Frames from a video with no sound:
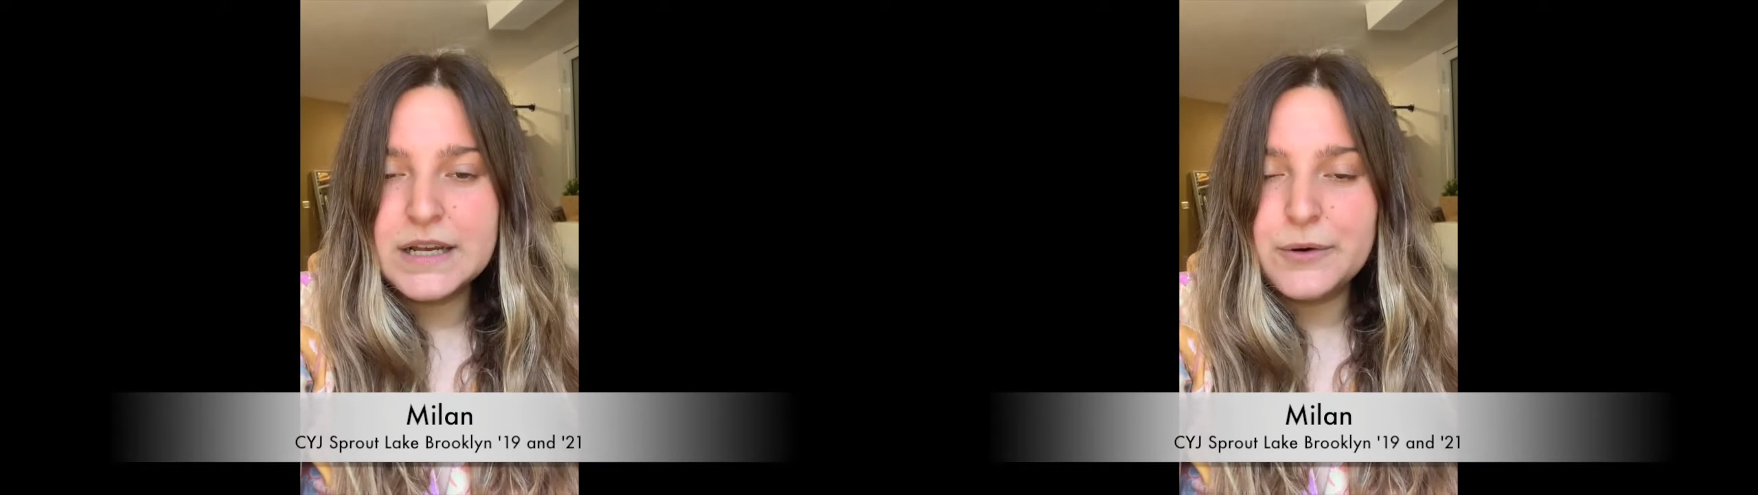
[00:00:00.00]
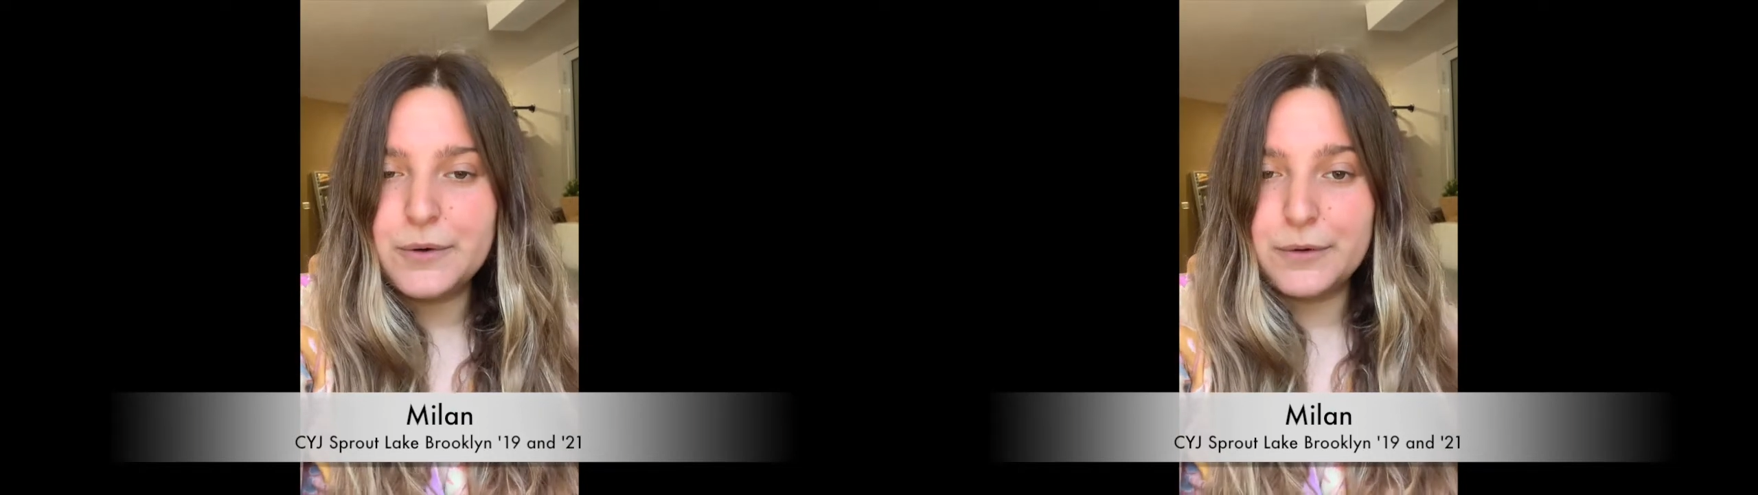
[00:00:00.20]

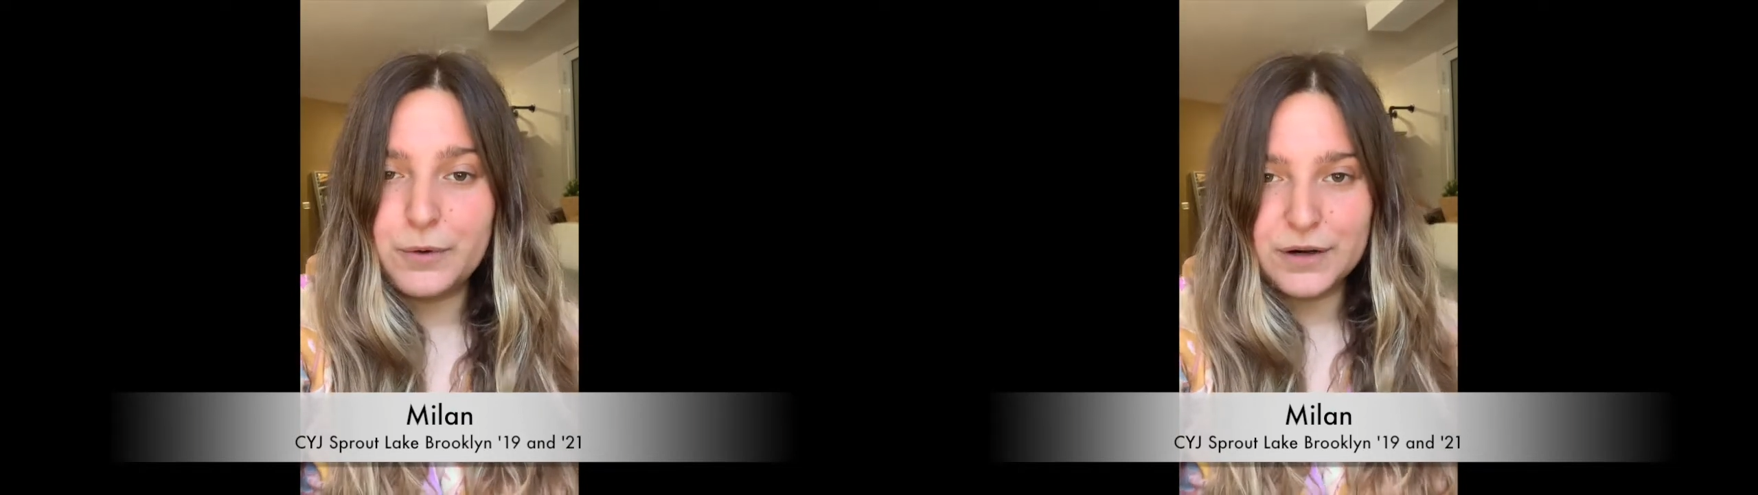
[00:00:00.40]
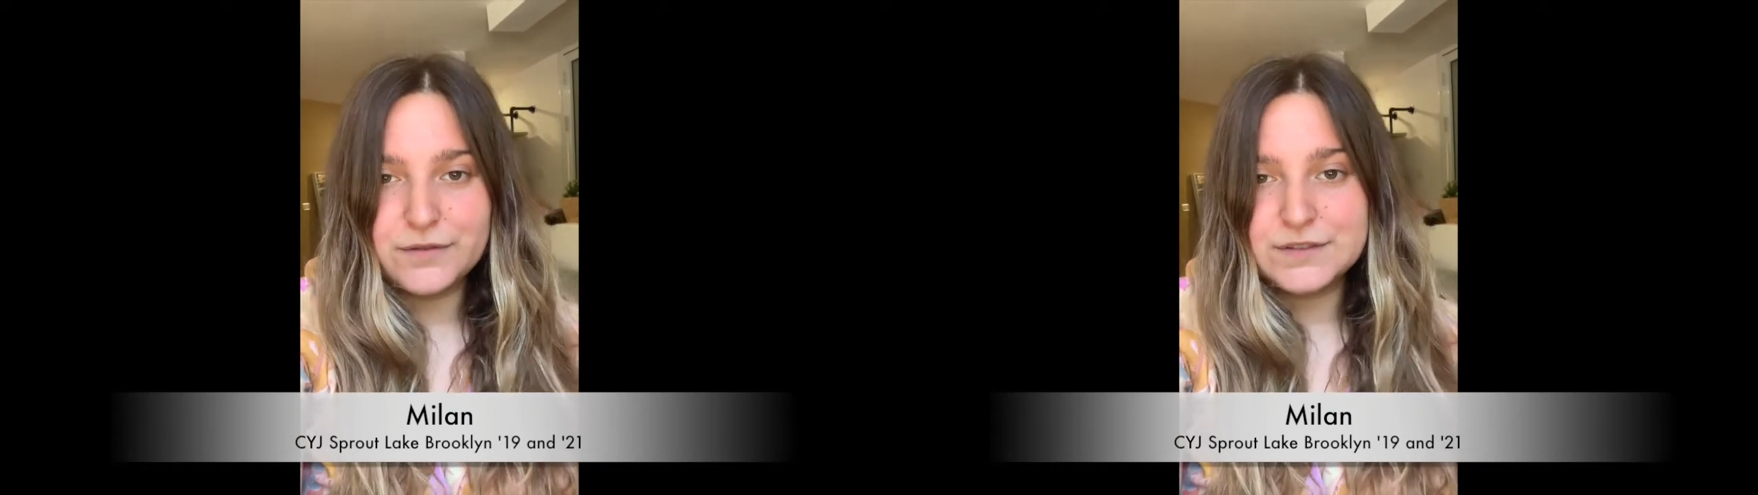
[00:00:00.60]
when
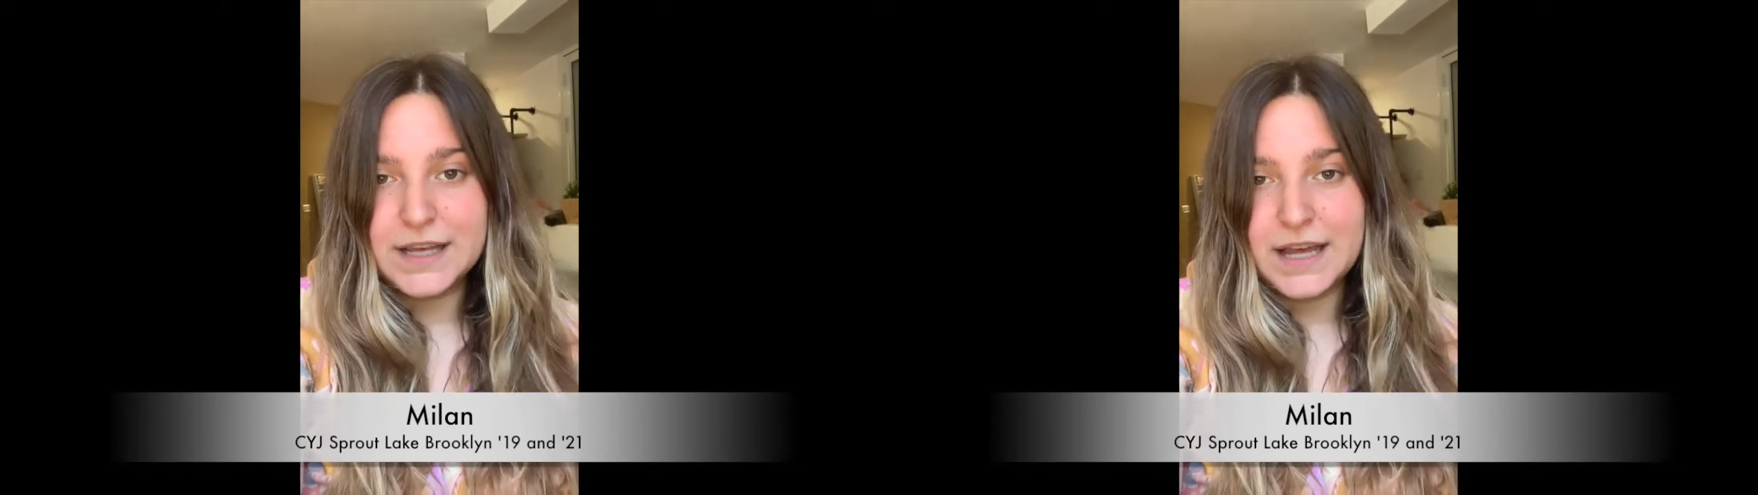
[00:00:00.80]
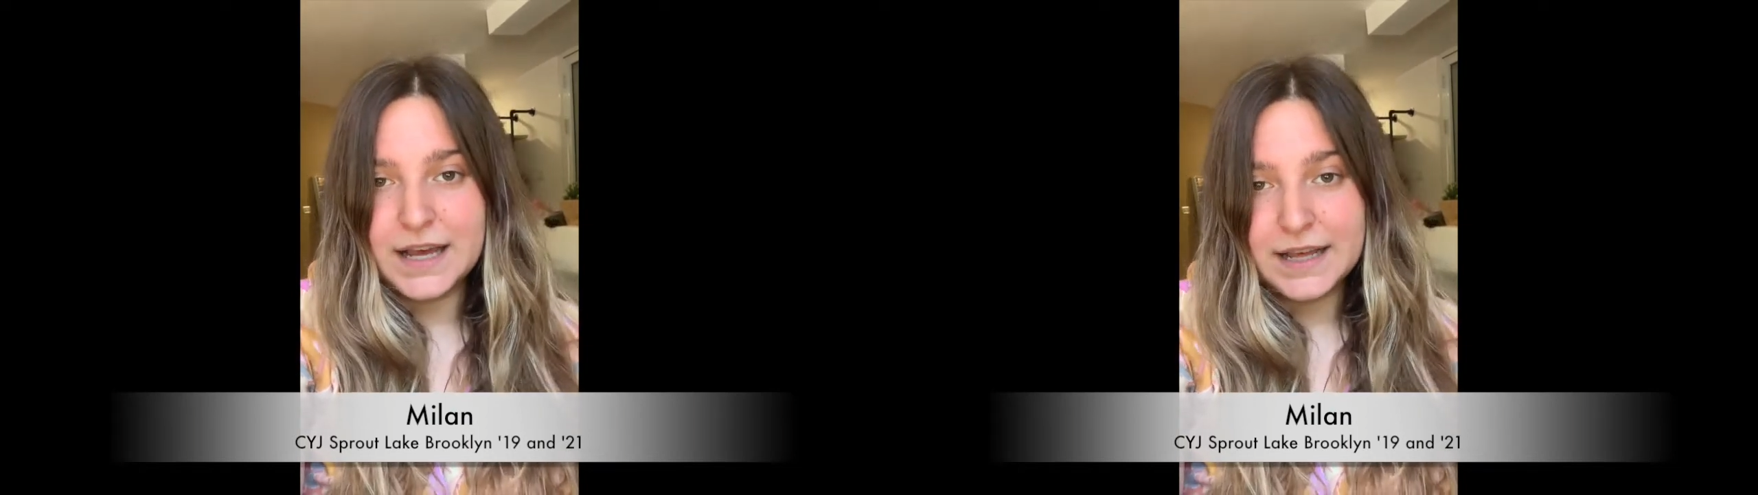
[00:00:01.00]
one of
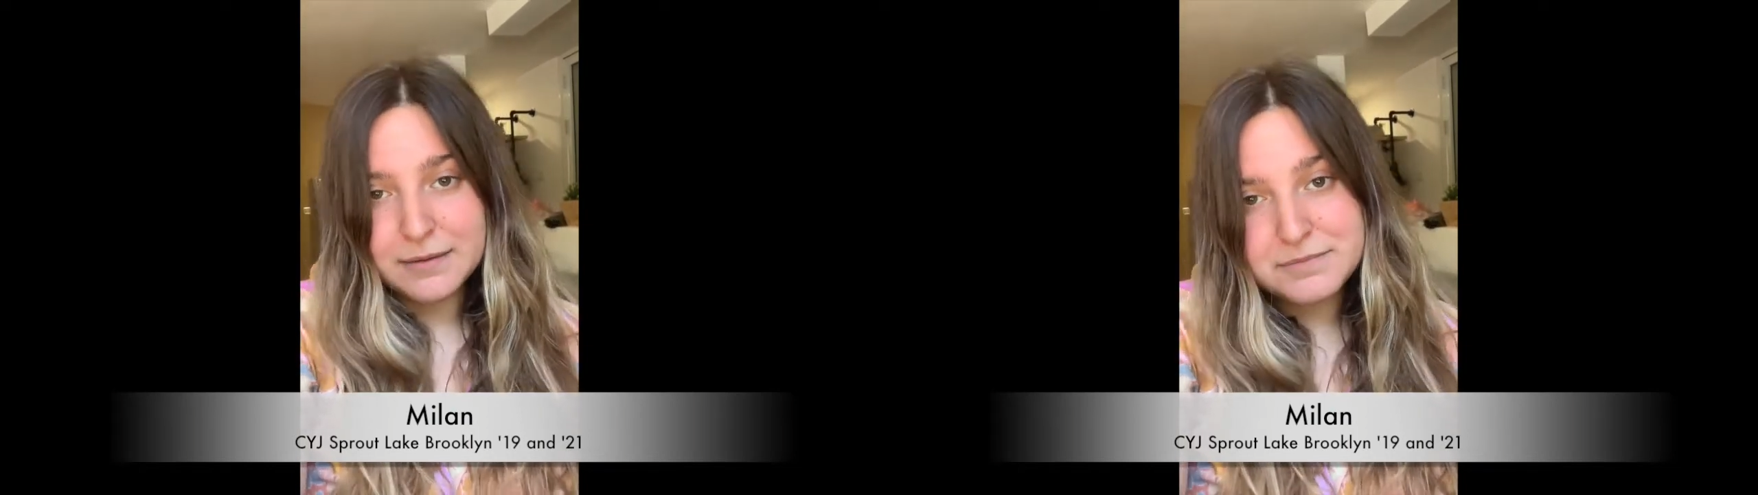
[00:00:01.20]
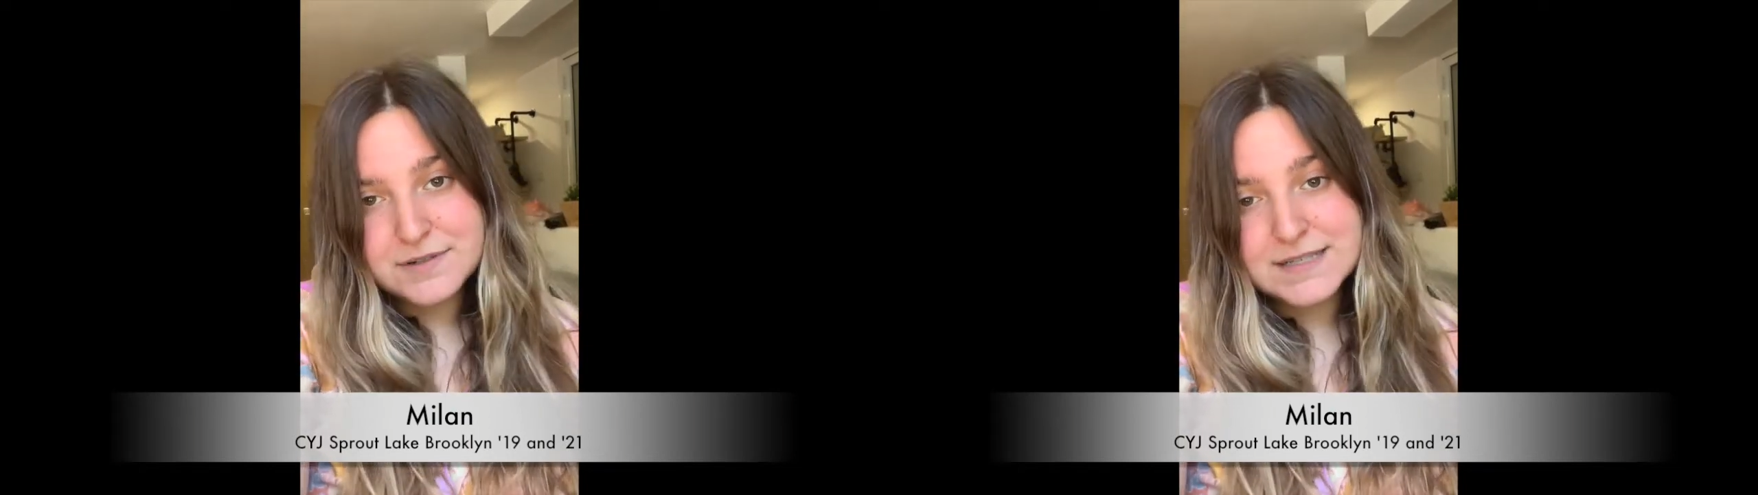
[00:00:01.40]
the
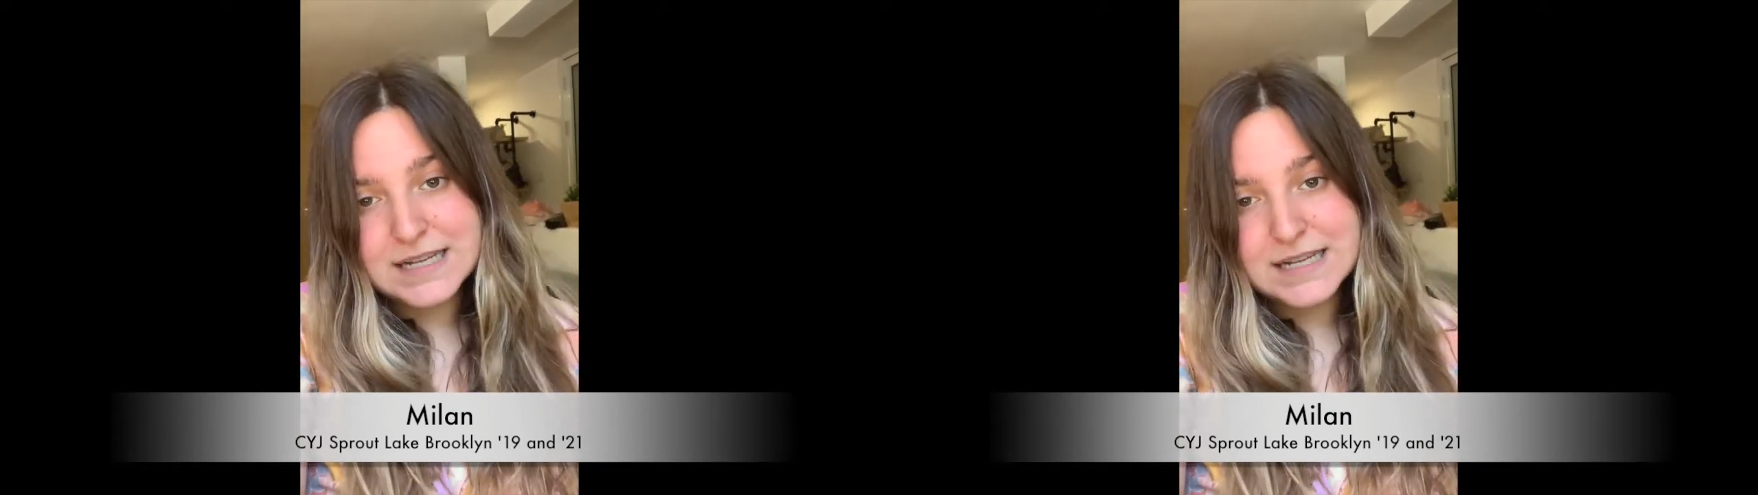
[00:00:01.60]
campers